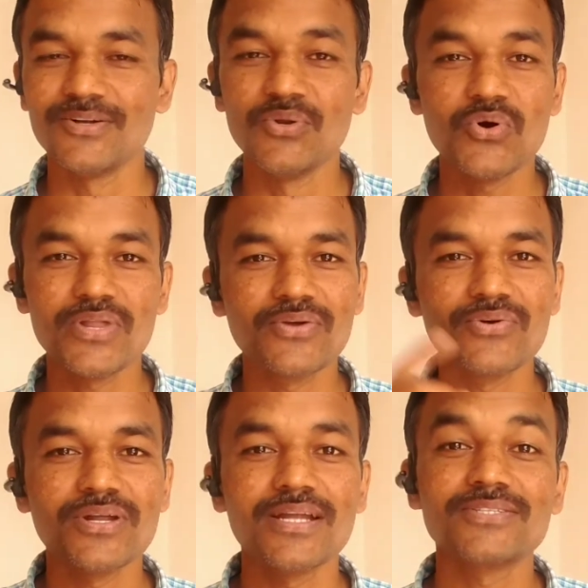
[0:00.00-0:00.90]
No
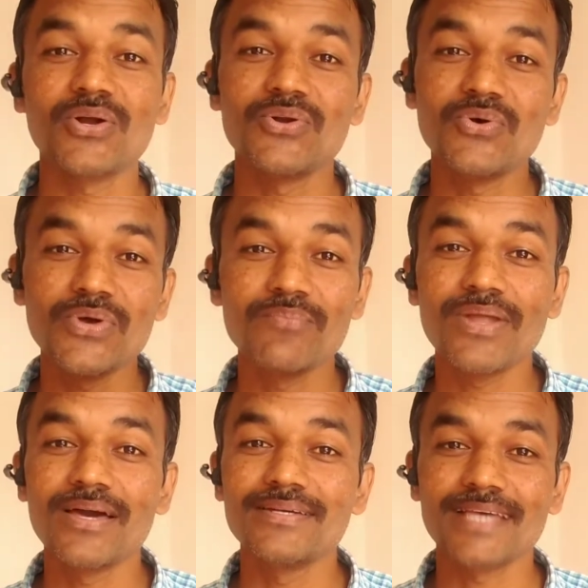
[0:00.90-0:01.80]
recruiters or no
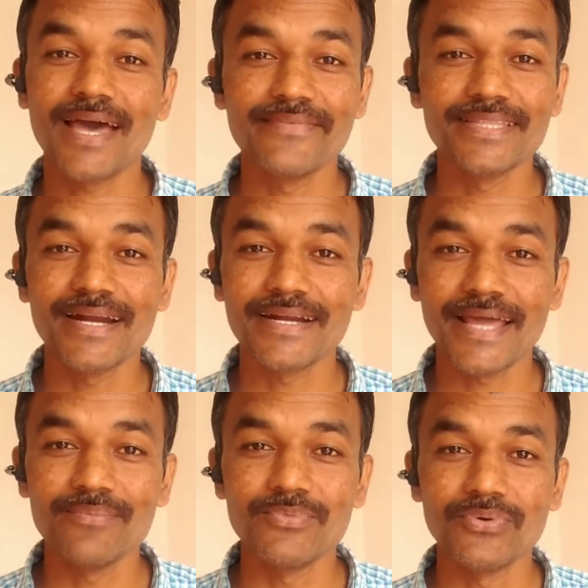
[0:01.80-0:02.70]
employers having that
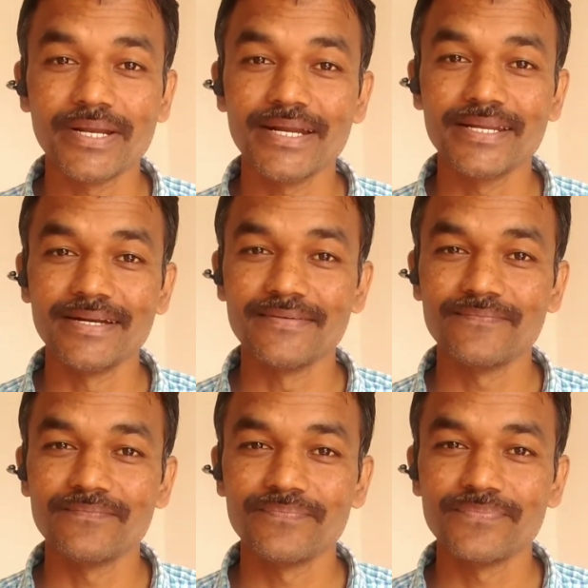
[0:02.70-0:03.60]
time to read it.
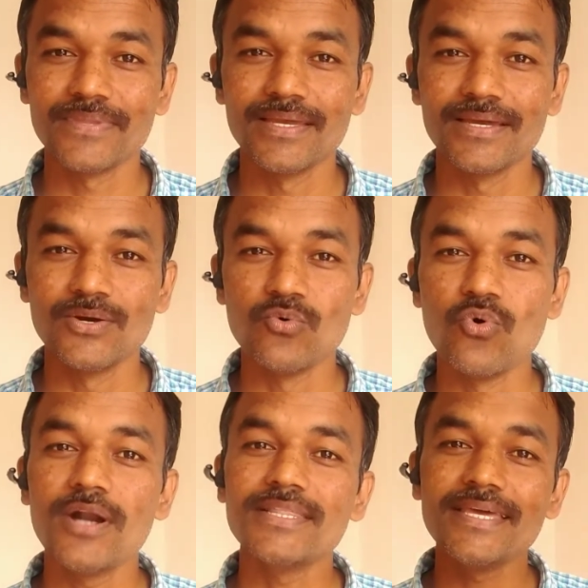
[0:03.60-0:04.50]

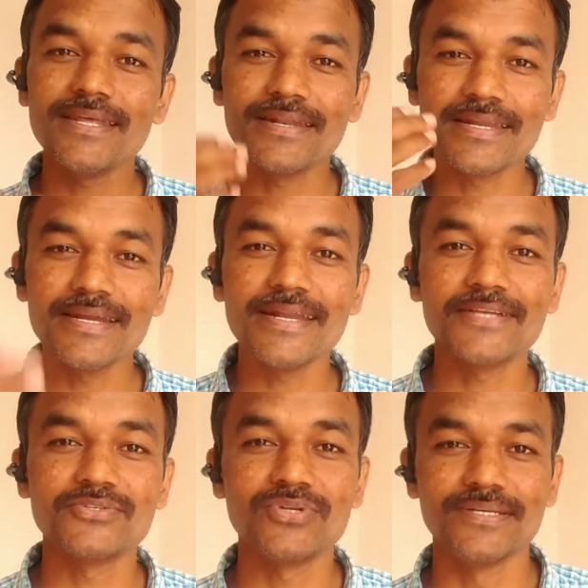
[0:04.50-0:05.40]
What they read
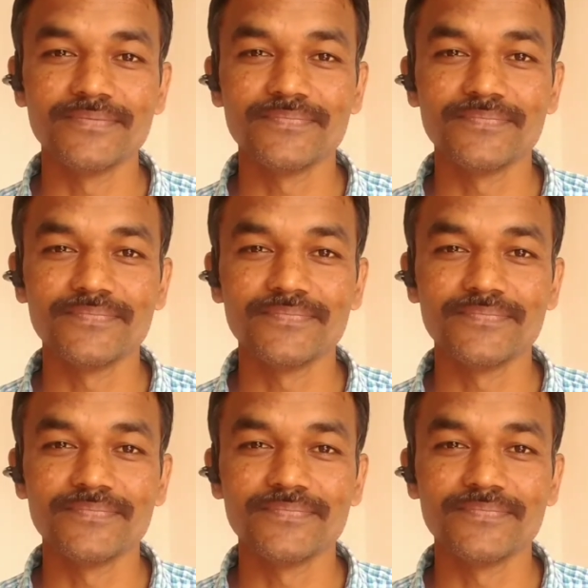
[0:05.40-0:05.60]
actually,